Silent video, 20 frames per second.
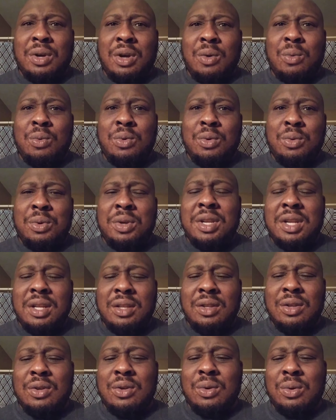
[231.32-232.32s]
what we
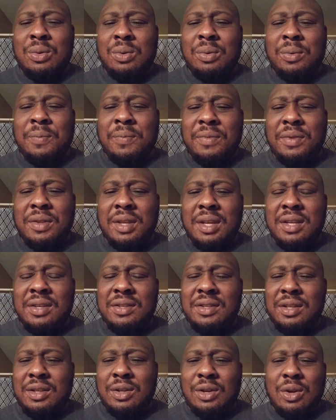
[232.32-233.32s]
need to do
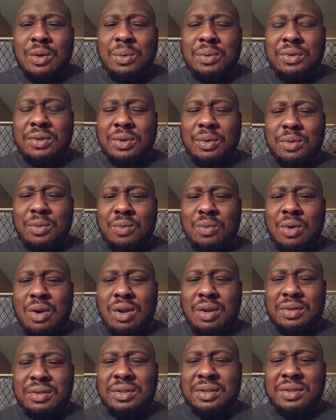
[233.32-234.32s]
is, if someone
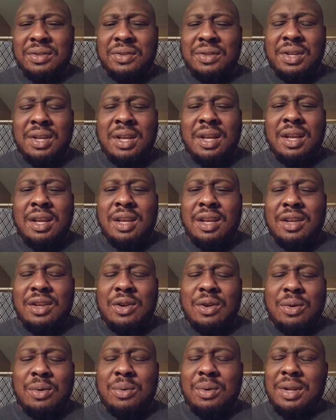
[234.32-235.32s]
wrongs us,
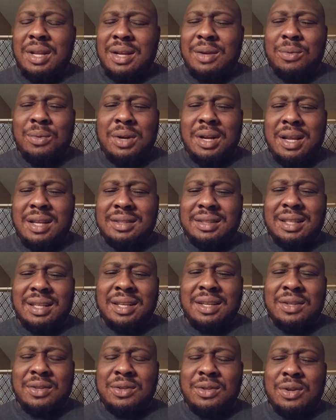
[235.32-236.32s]
what I
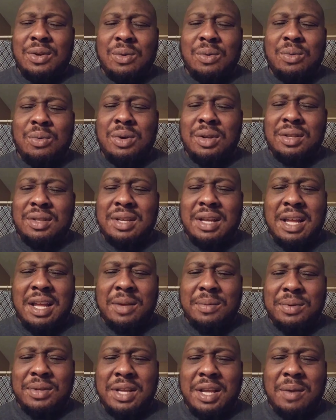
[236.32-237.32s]
say is, one
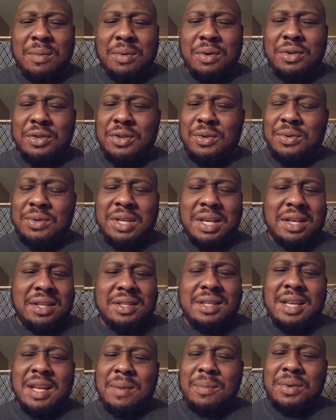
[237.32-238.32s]
time, shame on you.
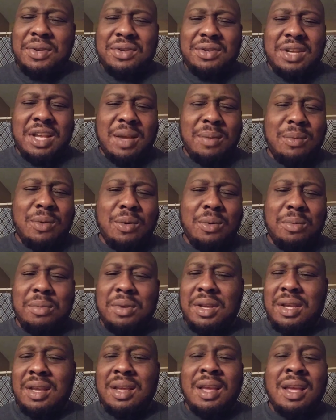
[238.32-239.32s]
Second time is shame on
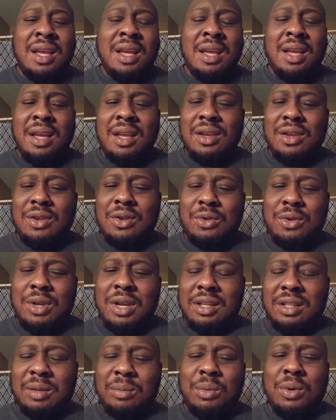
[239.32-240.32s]
me.
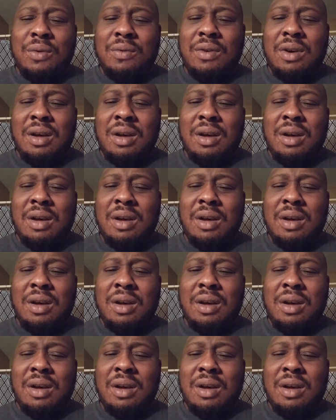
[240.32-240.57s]
You have to move